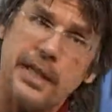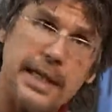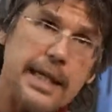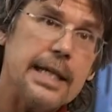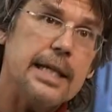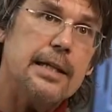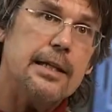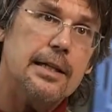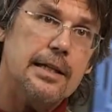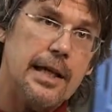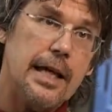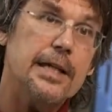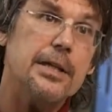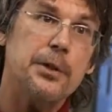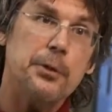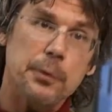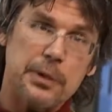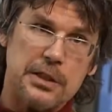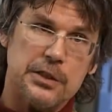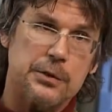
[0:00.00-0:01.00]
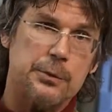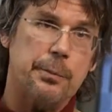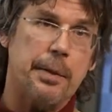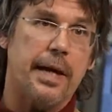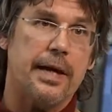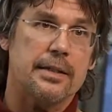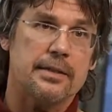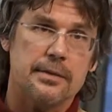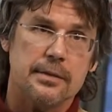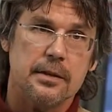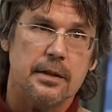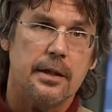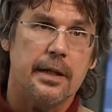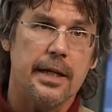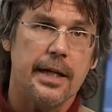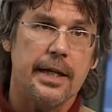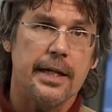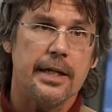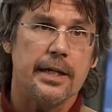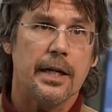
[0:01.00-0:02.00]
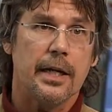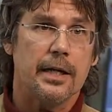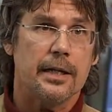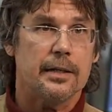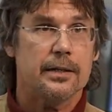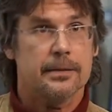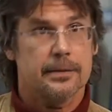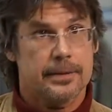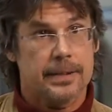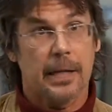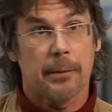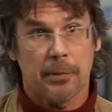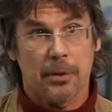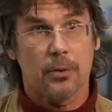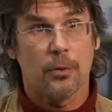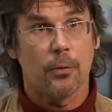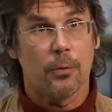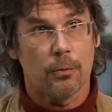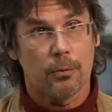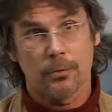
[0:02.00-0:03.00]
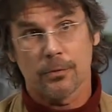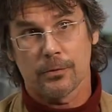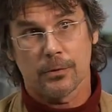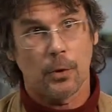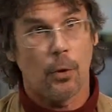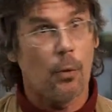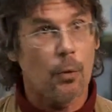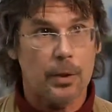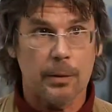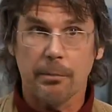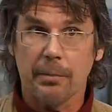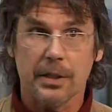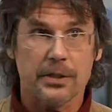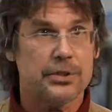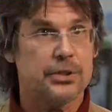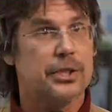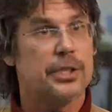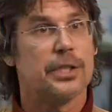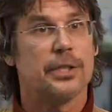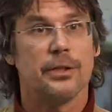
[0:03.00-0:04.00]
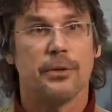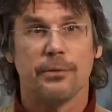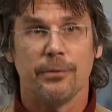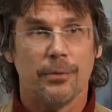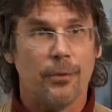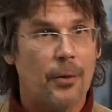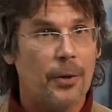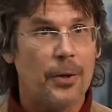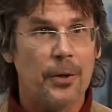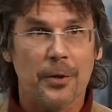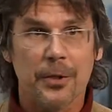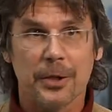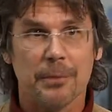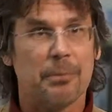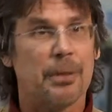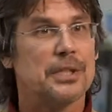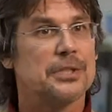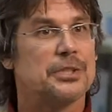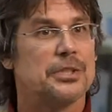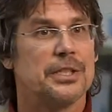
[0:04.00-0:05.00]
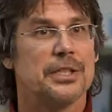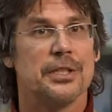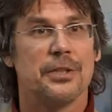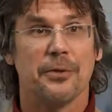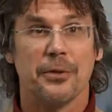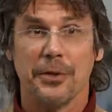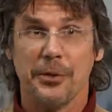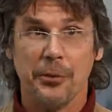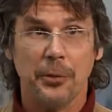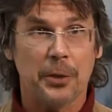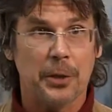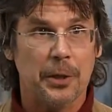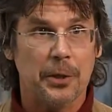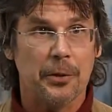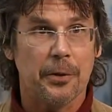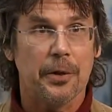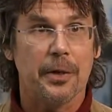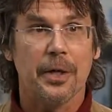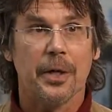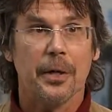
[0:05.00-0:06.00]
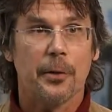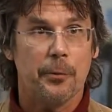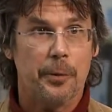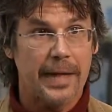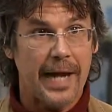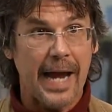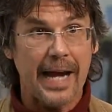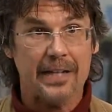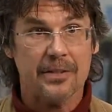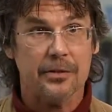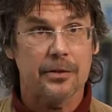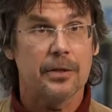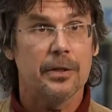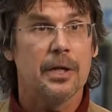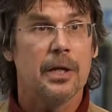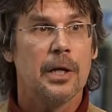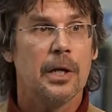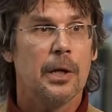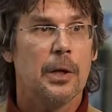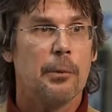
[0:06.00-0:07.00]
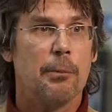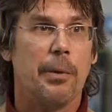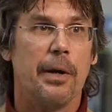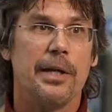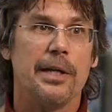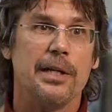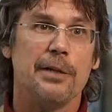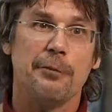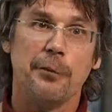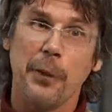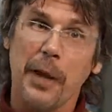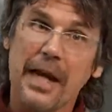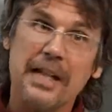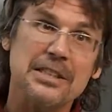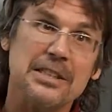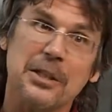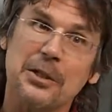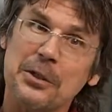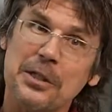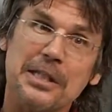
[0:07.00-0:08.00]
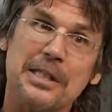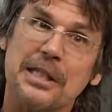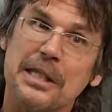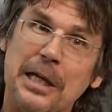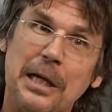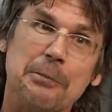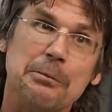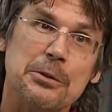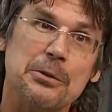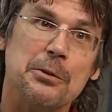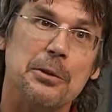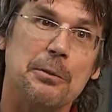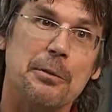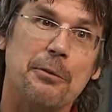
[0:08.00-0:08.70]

heat like you would expect a chemical coal combustion, oil combustion, or a nuclear reactor, but if you actually look at the chemistry